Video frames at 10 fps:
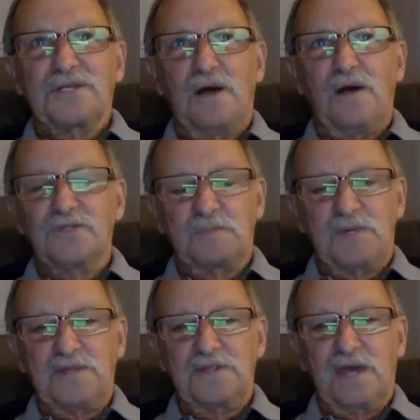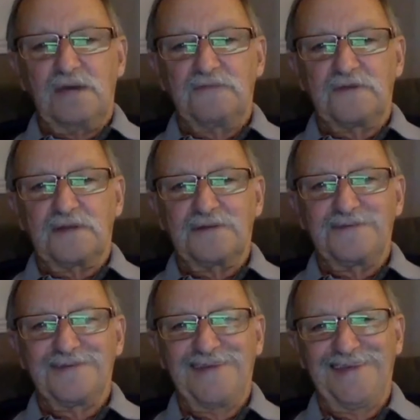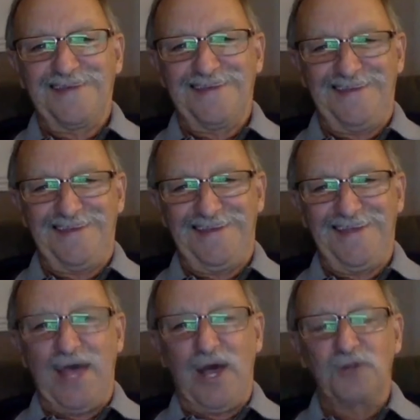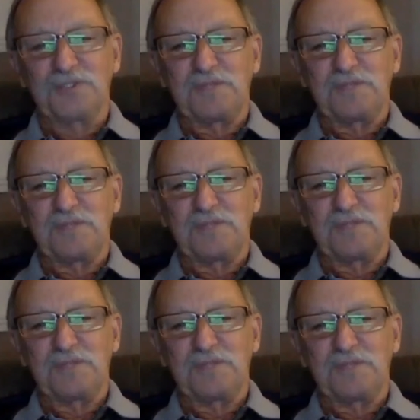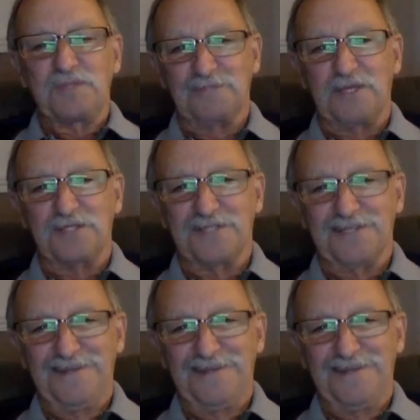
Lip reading: hold your breath and go for it. Hold your breath at turn 1 especially.